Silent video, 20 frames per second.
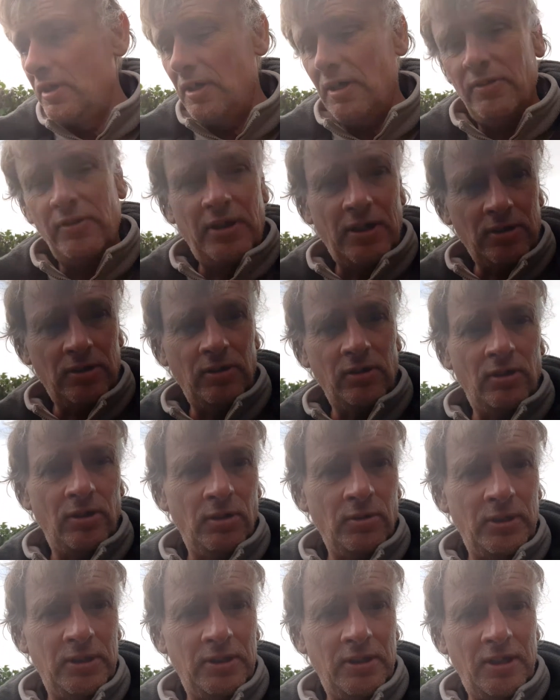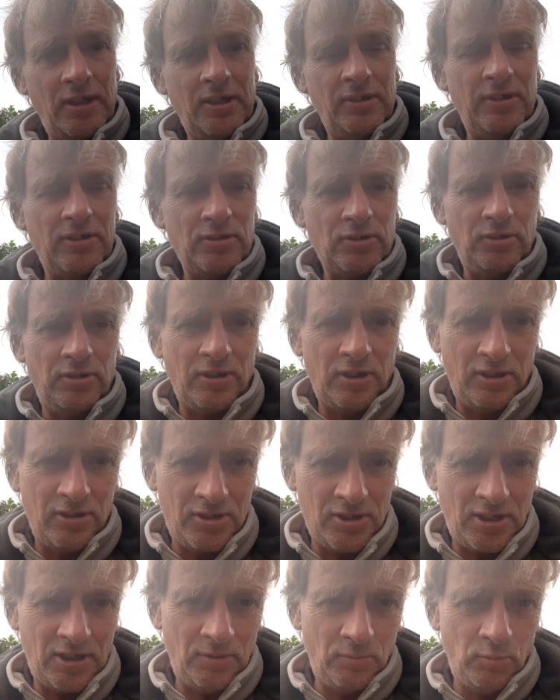and that can go in there, and that's going to
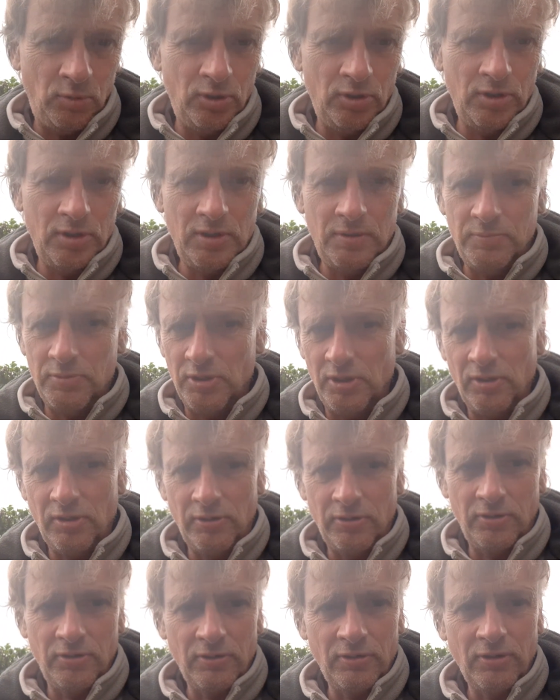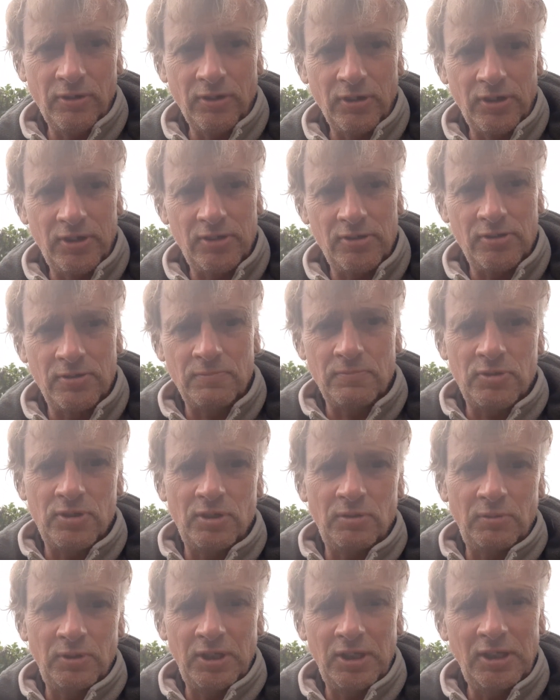contain worms and all the other organisms
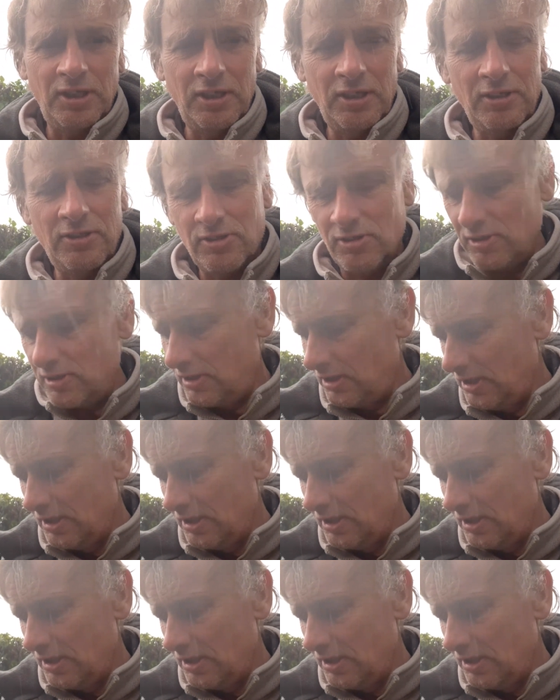that we need to